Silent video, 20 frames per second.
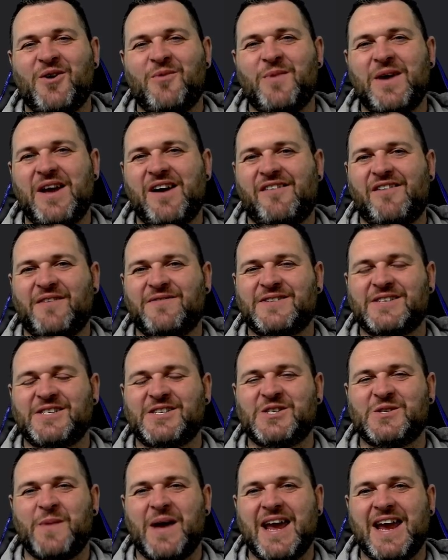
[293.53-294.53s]
we are off to
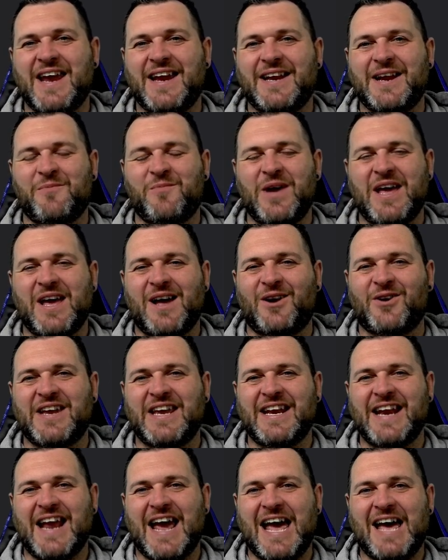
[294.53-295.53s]
Spain and we are
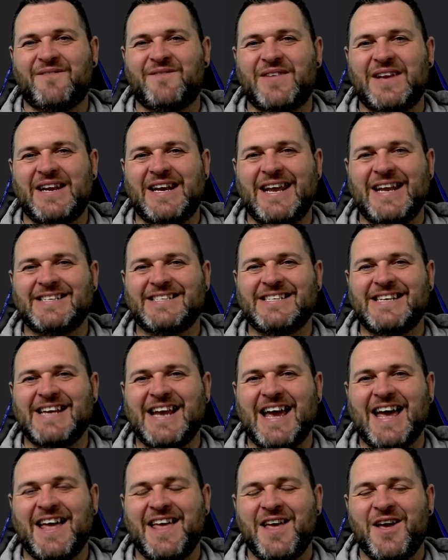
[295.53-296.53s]
looking at
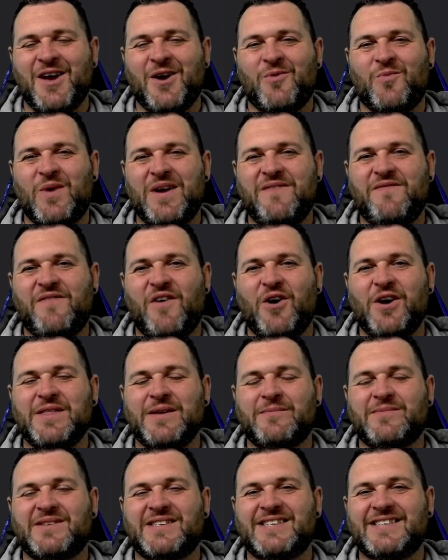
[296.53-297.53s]
Valencia, and we find
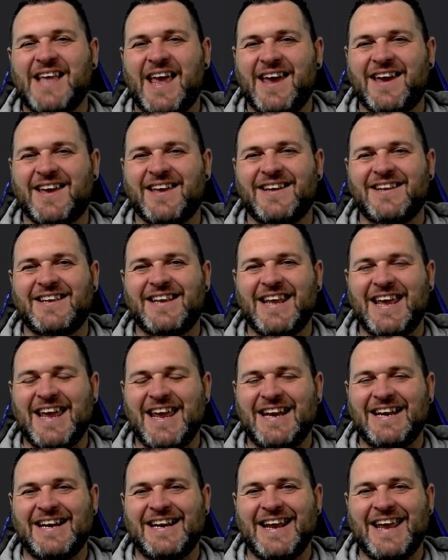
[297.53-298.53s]
them second
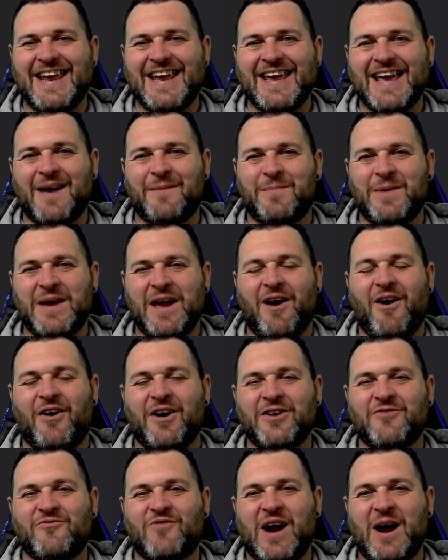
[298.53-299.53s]
in the Liga behind Real